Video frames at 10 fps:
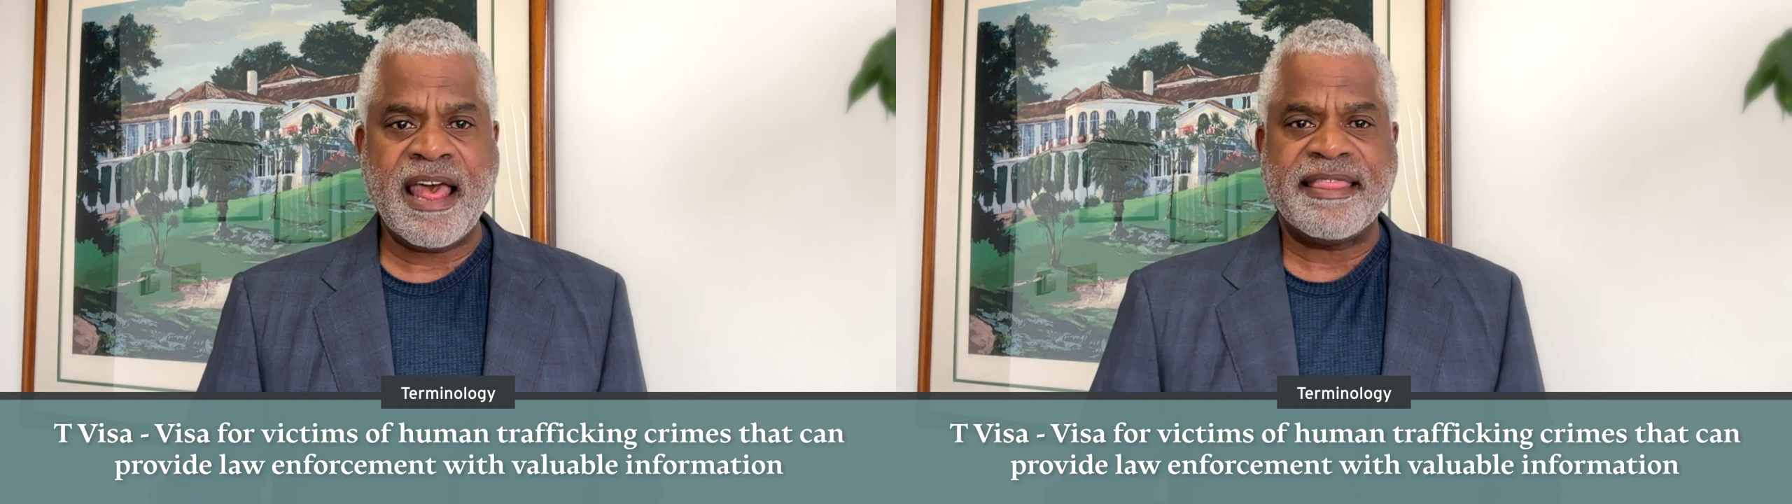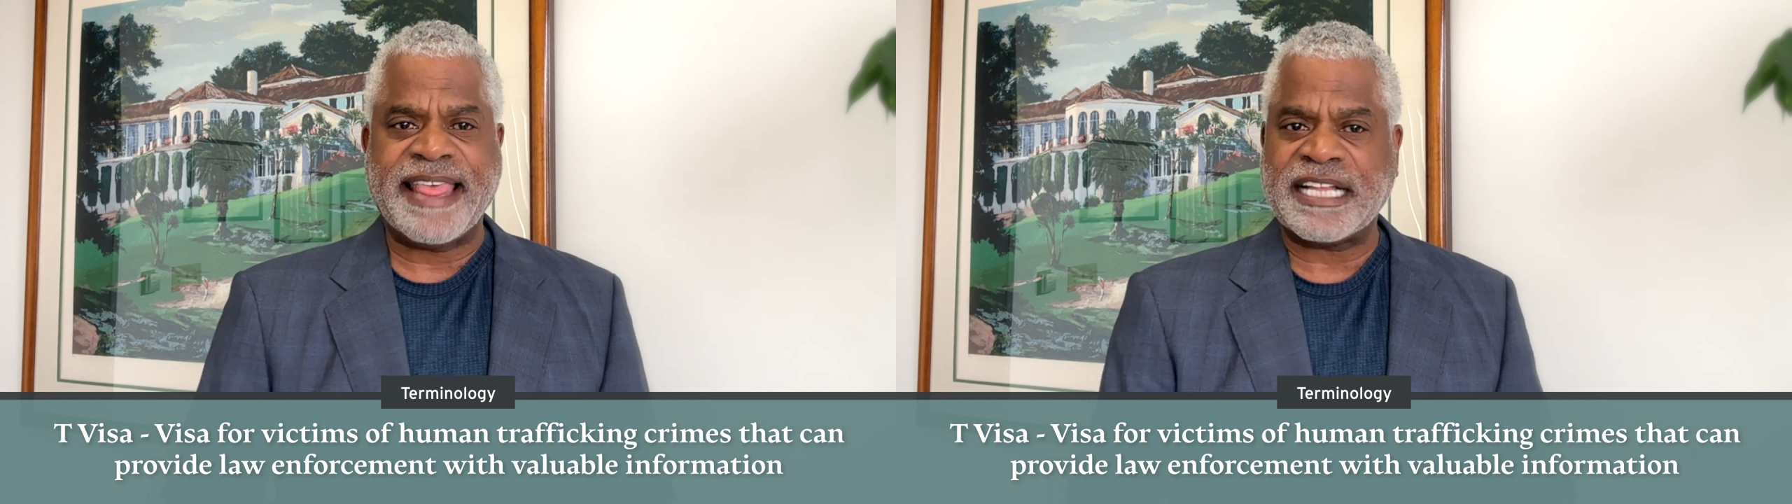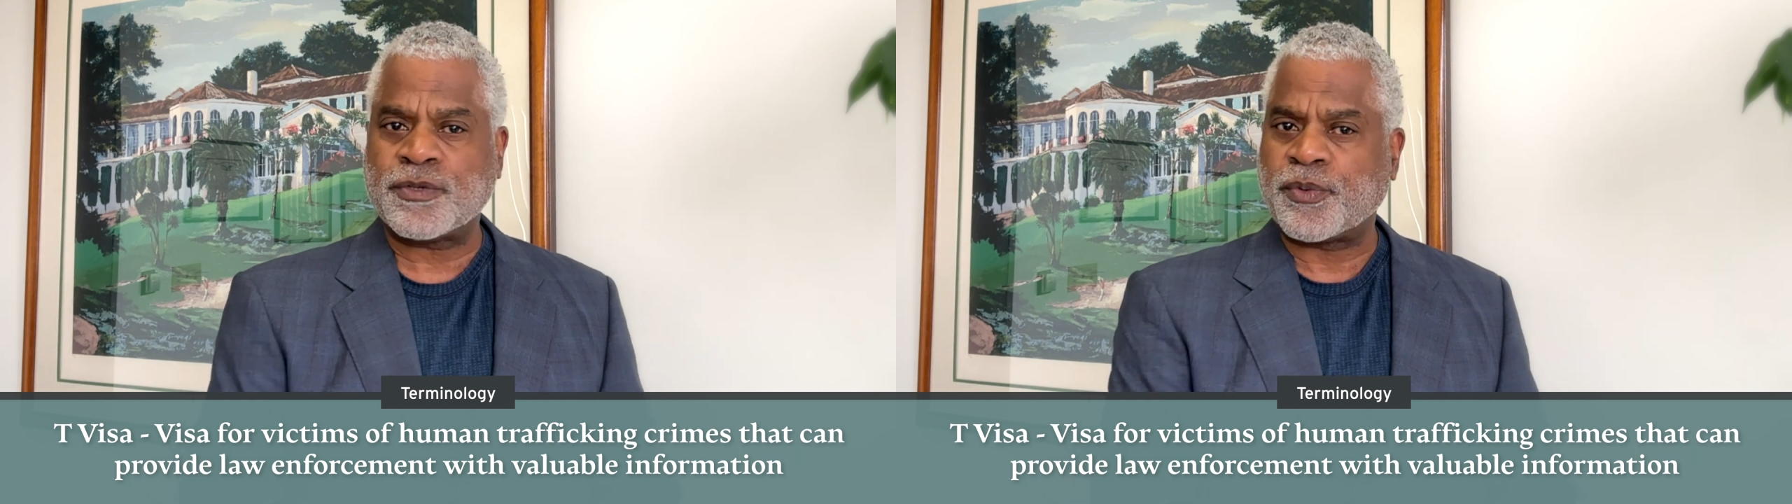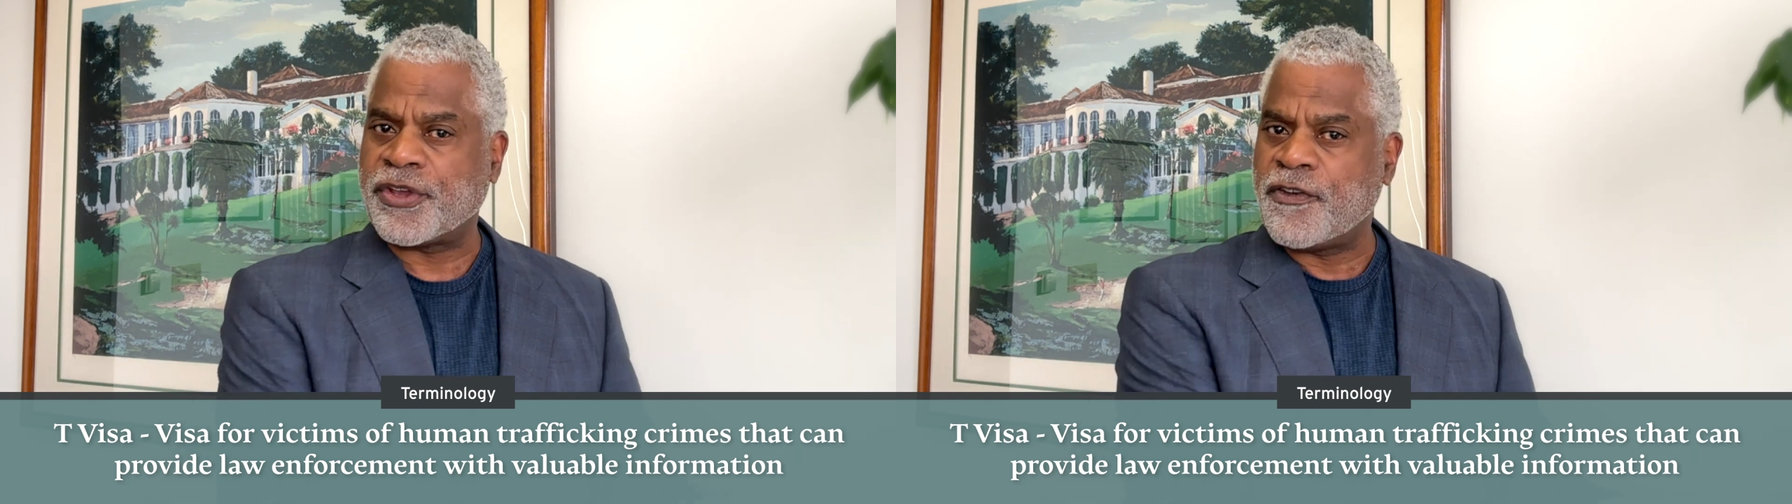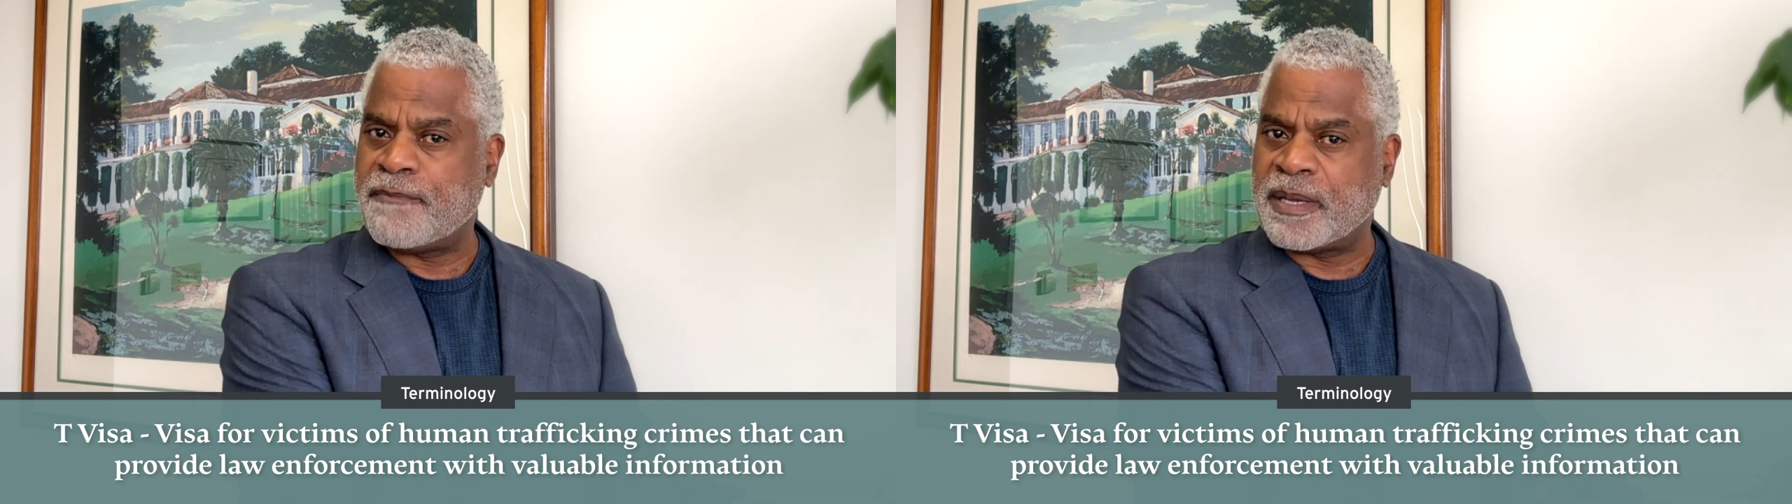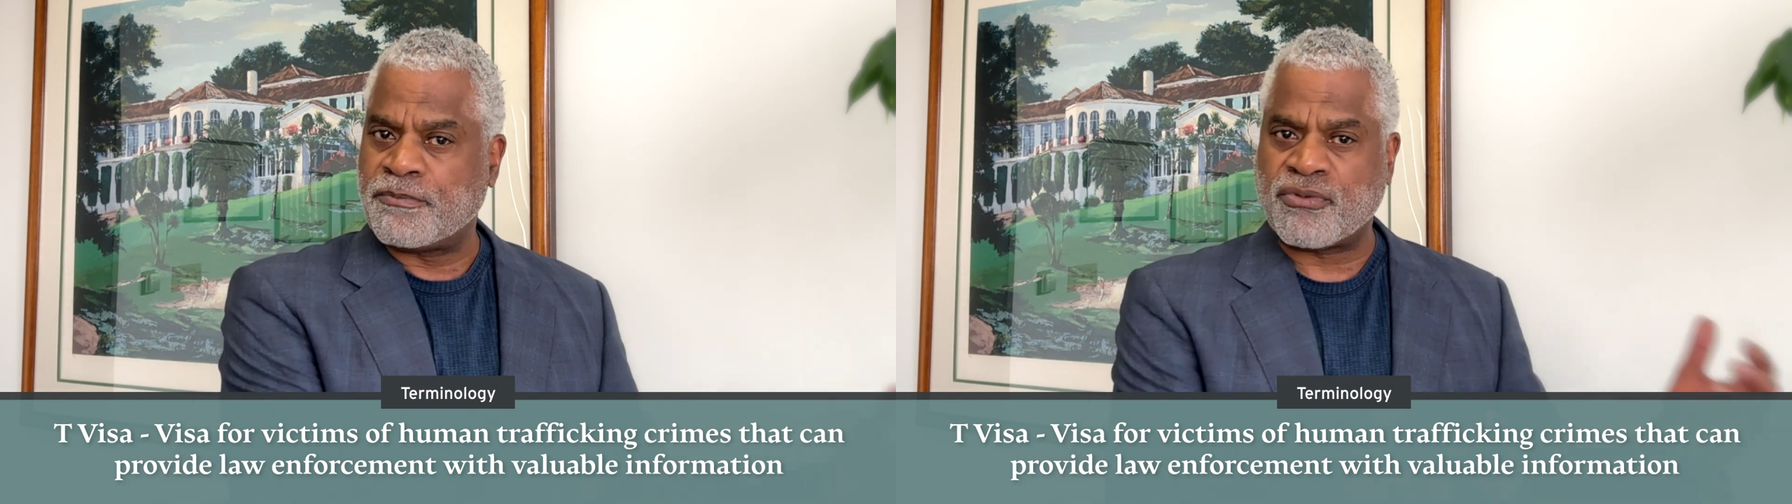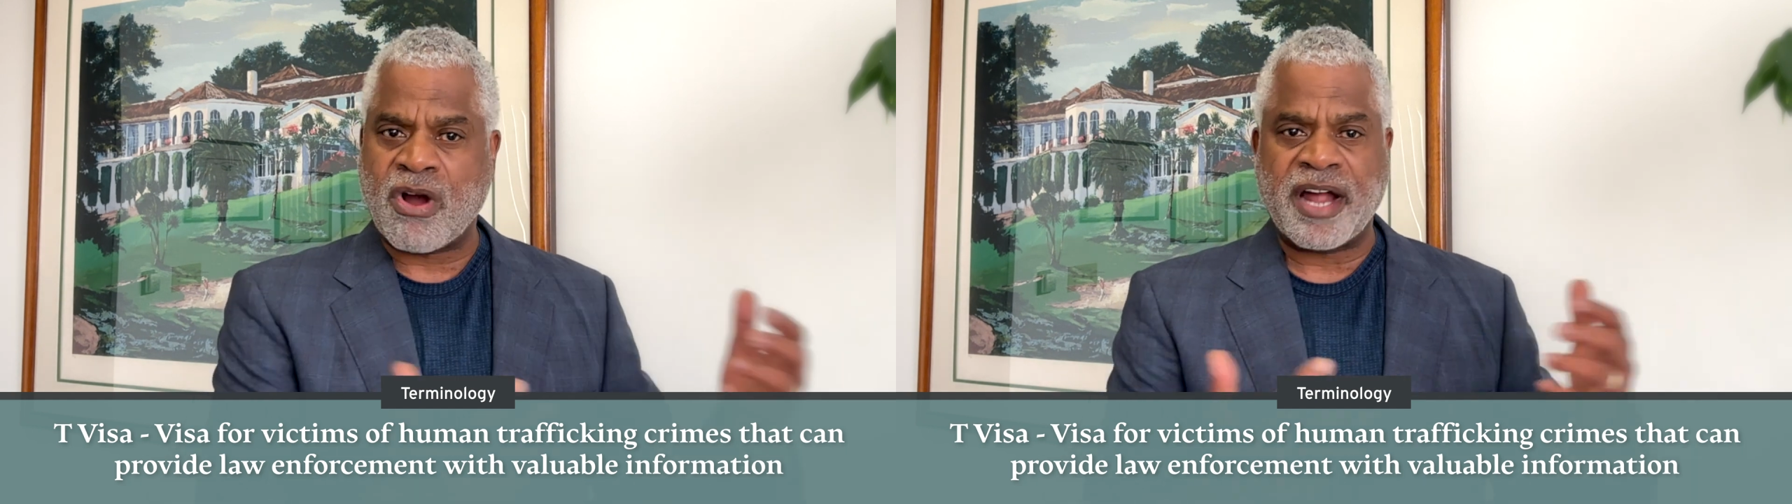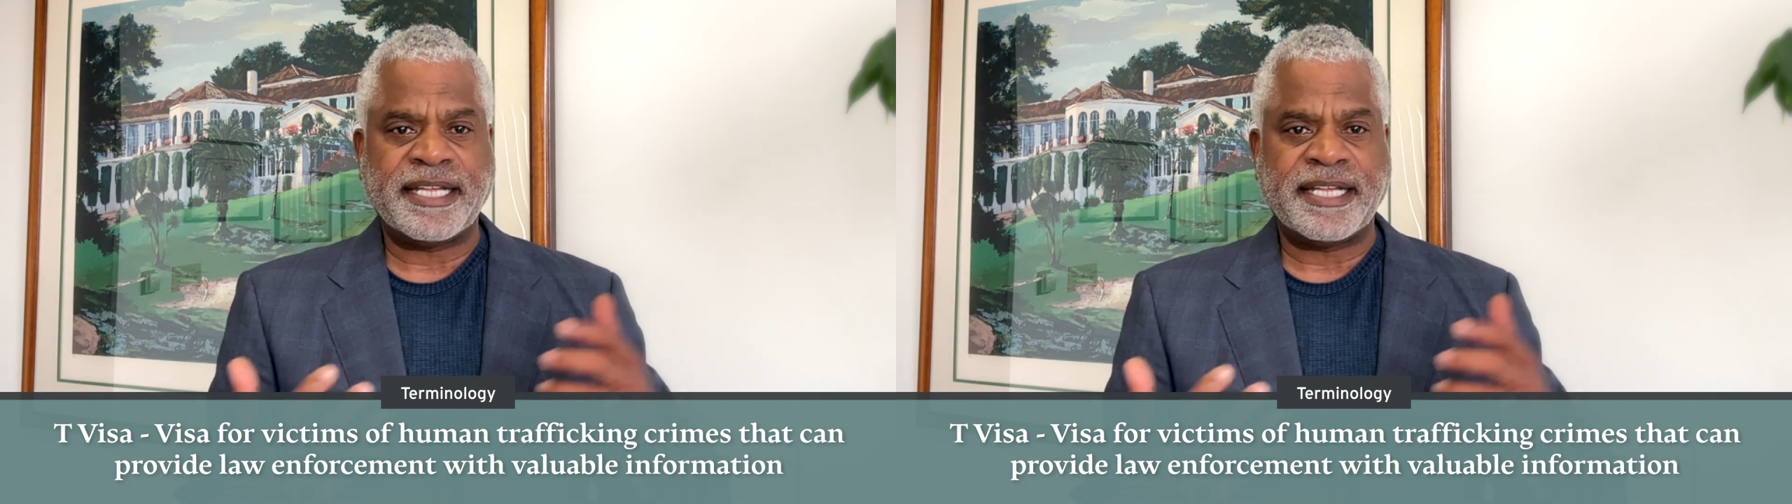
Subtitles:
That's where you've been brought